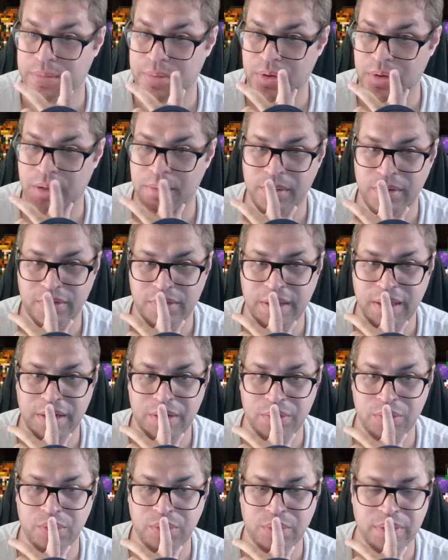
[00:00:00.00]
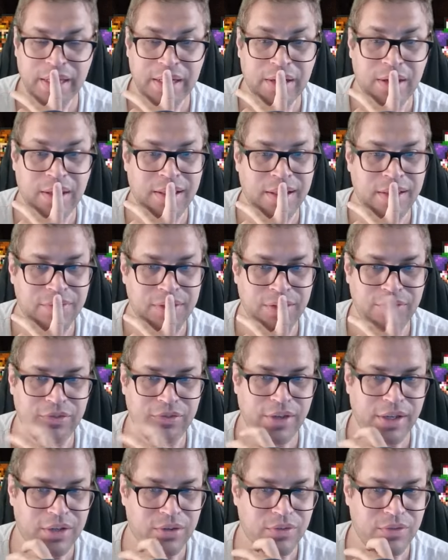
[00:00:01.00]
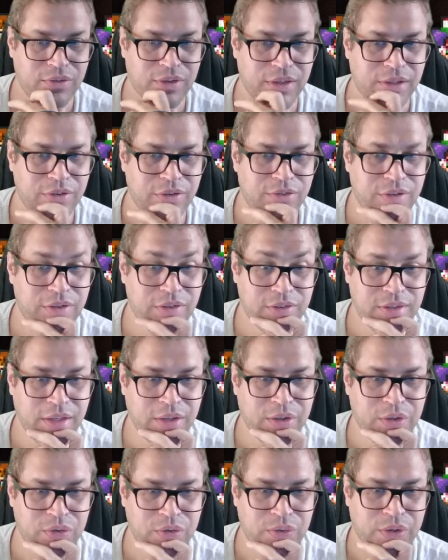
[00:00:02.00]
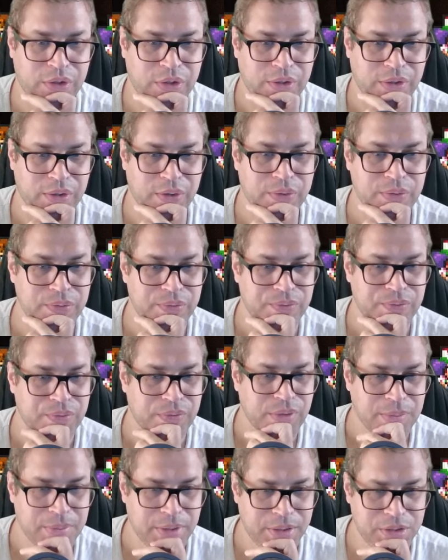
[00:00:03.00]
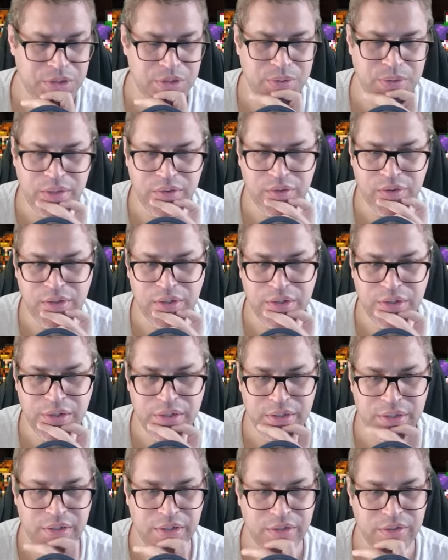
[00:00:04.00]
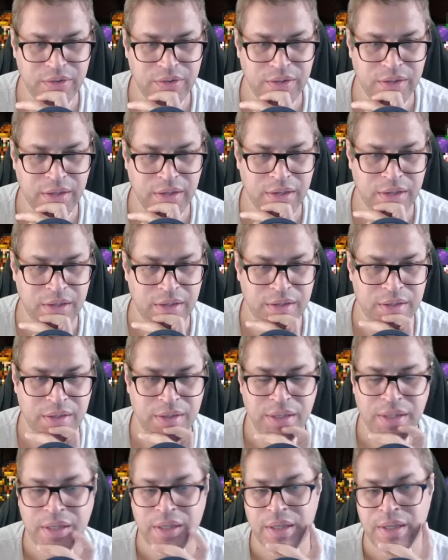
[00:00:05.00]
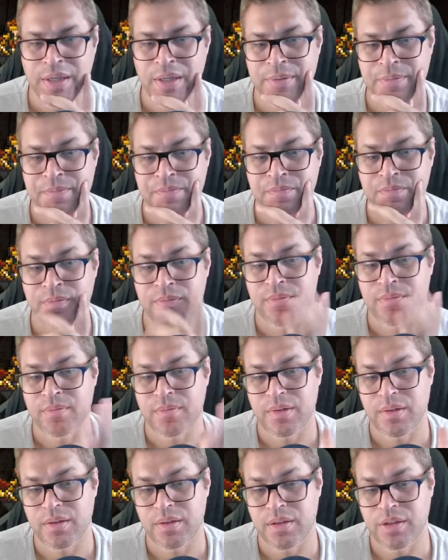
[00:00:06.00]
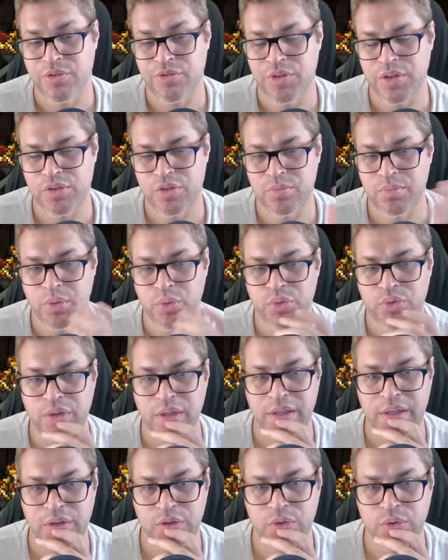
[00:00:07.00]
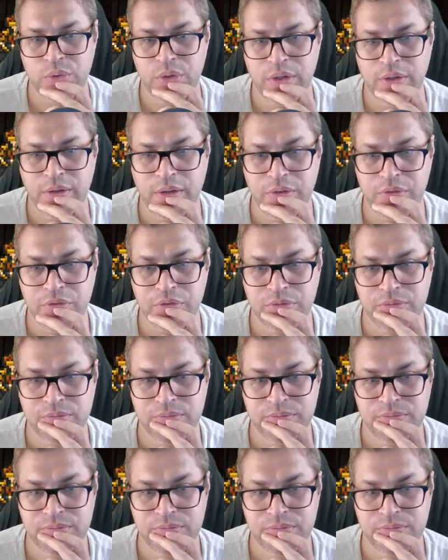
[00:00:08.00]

Problem is that you don't get all of the effects of the defense downs from her though. But Shirei is here and his uh, defense boost is good enough.